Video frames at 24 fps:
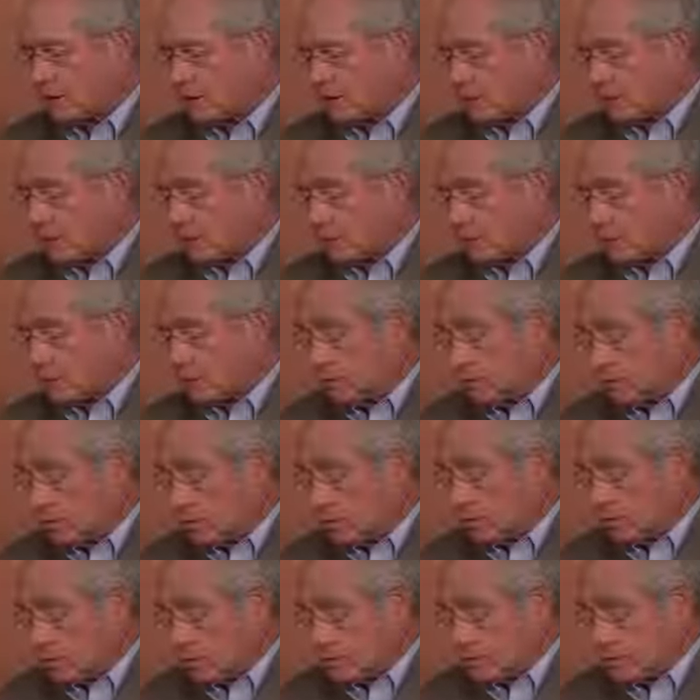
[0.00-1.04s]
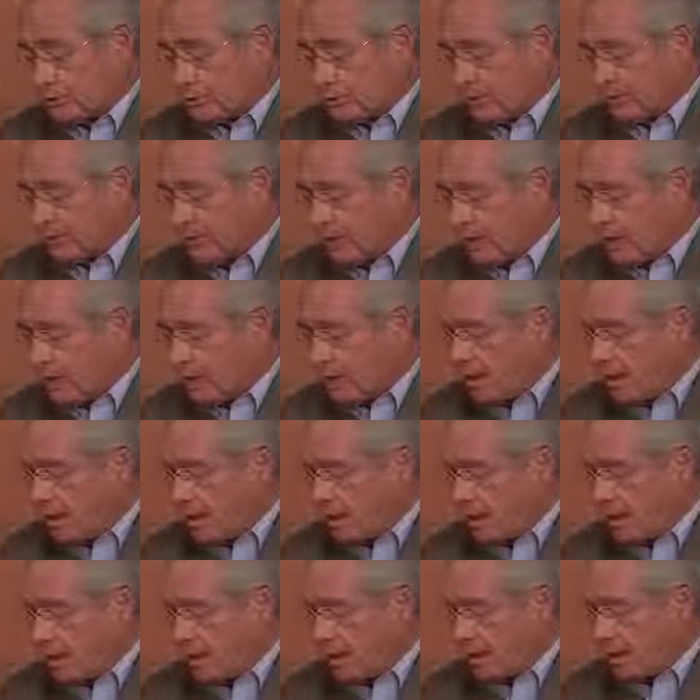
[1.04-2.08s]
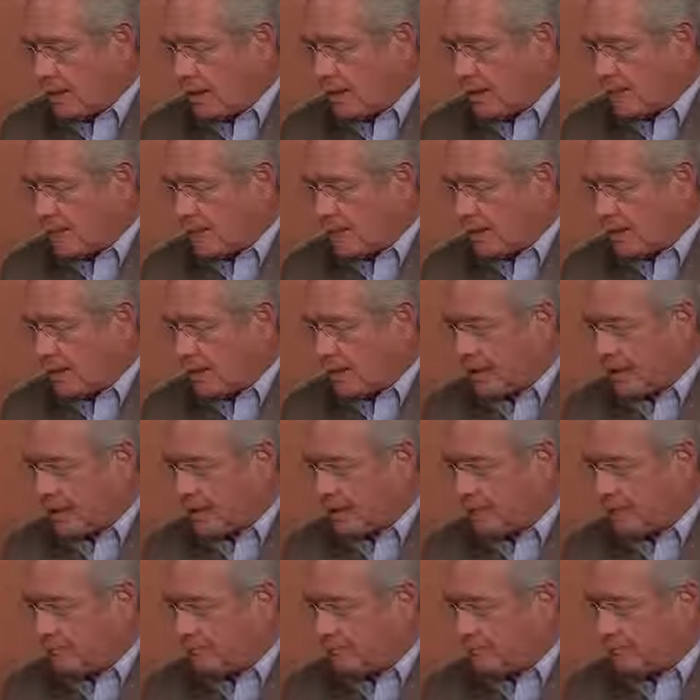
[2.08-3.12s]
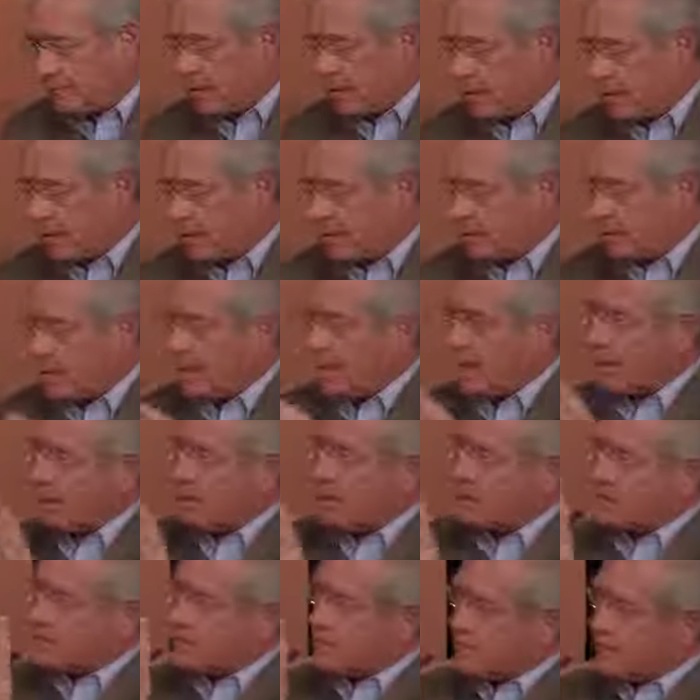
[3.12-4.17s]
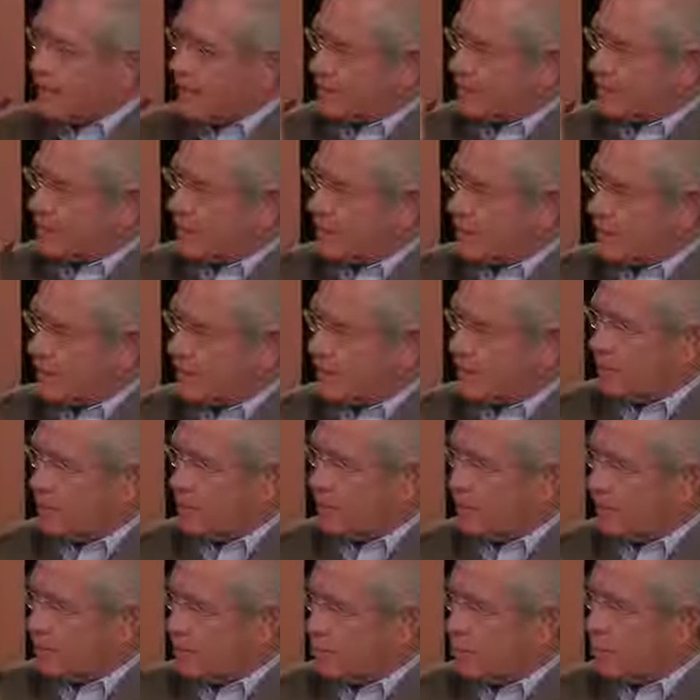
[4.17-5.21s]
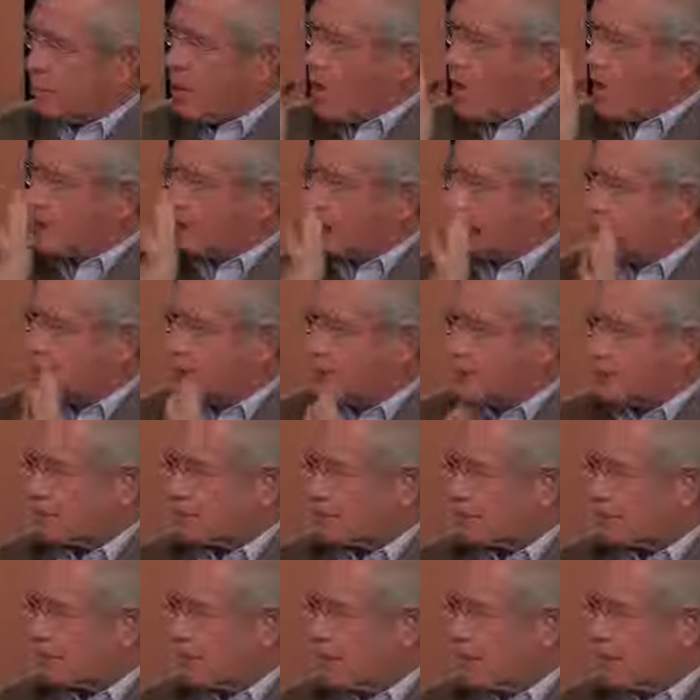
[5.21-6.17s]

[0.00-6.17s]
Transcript: of, Hitler and World War II, mm -hmm. um, and it, how do you see that today in, in a broad sense?